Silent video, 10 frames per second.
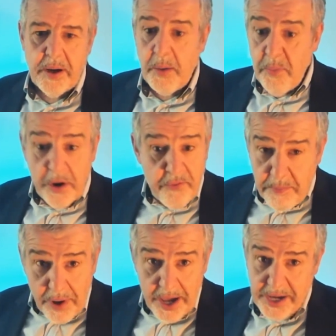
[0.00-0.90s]
And we're
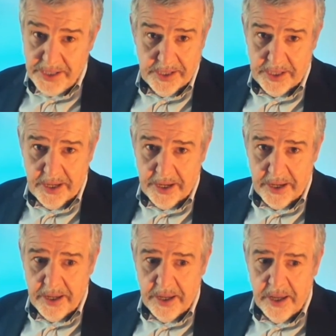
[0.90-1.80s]
reminded here
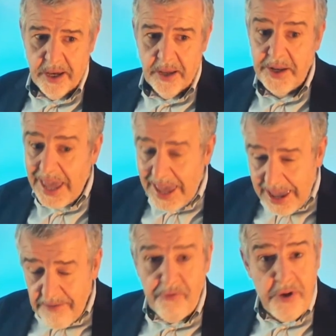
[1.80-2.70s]
that
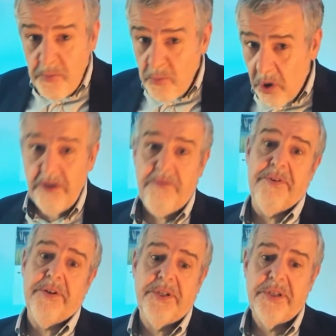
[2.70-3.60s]
every one of
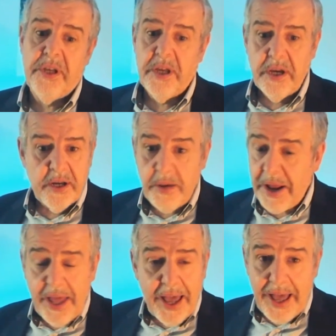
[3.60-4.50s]
us, no
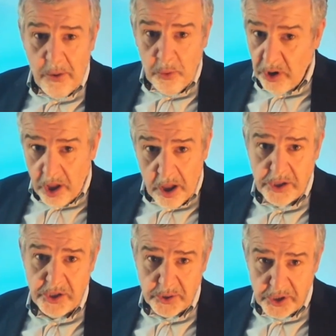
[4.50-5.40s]
matter how
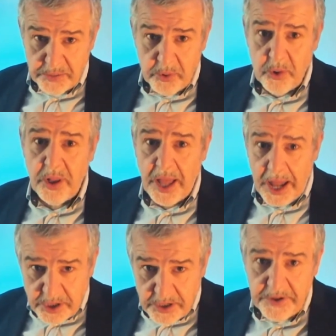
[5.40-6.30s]
large or small
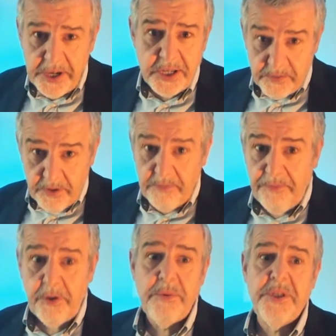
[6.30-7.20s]
our spheres of
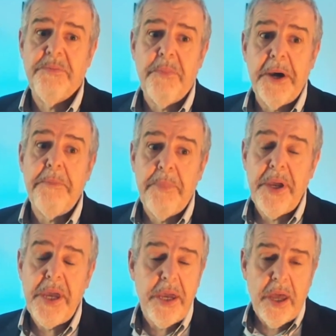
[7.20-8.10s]
influence might
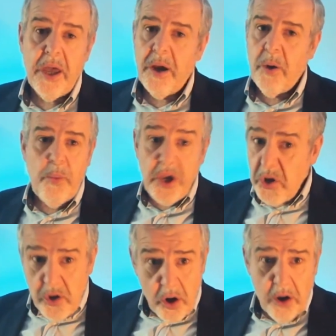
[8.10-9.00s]
be, we
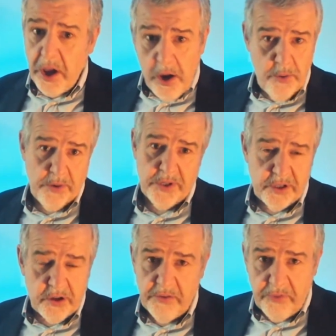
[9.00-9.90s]
are not
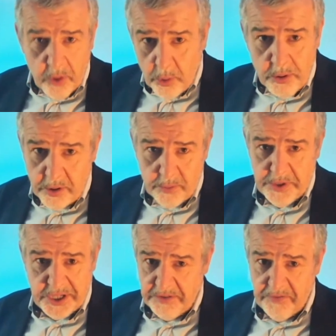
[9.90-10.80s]
owners of all that
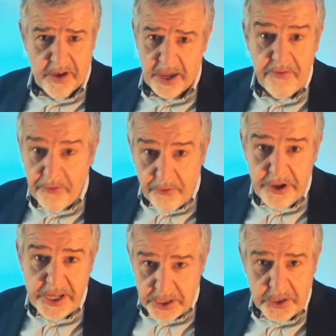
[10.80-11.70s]
we survey,
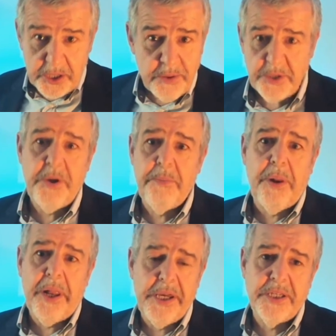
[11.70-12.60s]
free to do as we
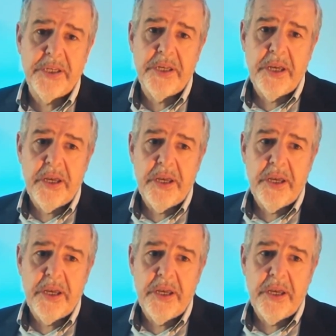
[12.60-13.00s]
please.